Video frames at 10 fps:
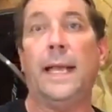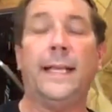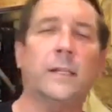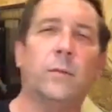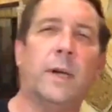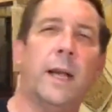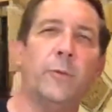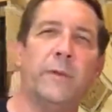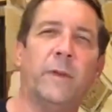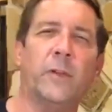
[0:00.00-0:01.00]
And guess what? I
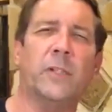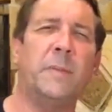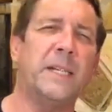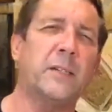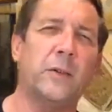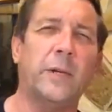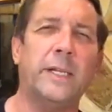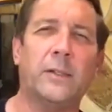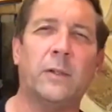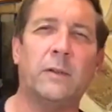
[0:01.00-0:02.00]
reversed my
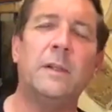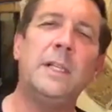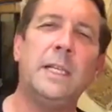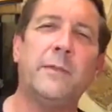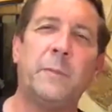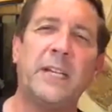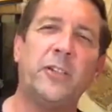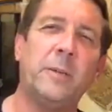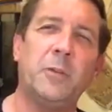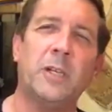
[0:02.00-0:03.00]
screen. So if my
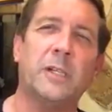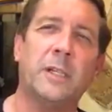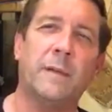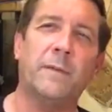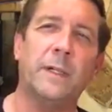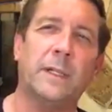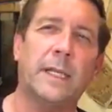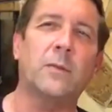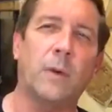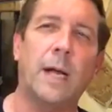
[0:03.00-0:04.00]
gym looks different,
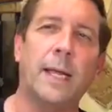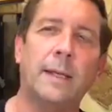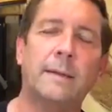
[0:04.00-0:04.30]
that's why.